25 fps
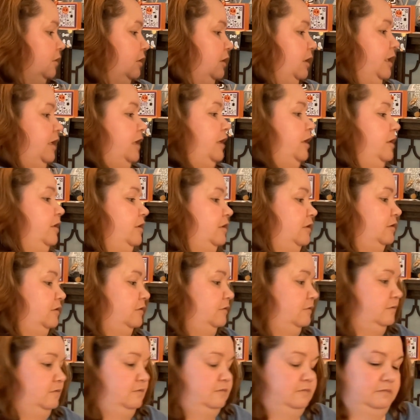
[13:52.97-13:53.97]
And
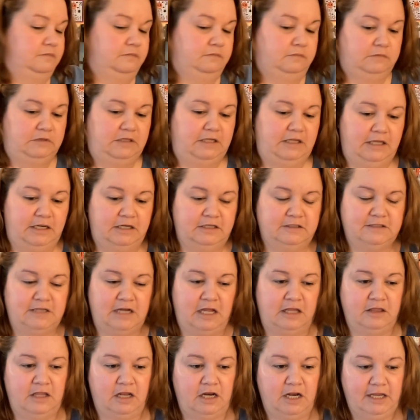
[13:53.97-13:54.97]
it's
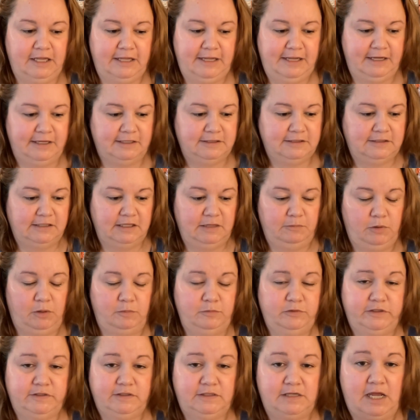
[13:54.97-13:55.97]
not that I can't sleep, I'm
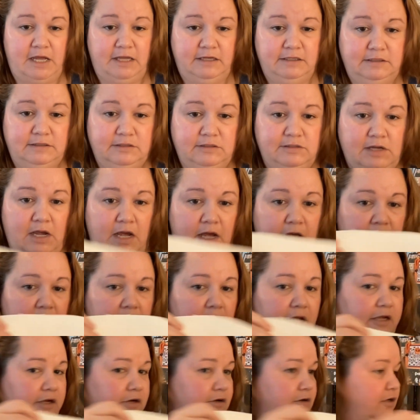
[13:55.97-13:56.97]
just not
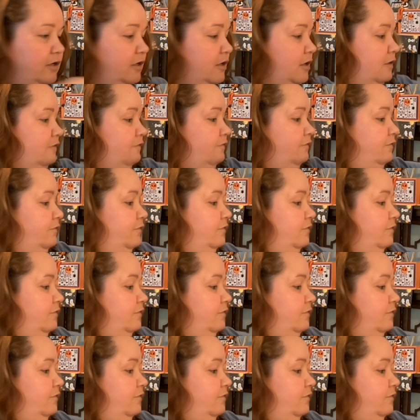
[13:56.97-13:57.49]
tired enough.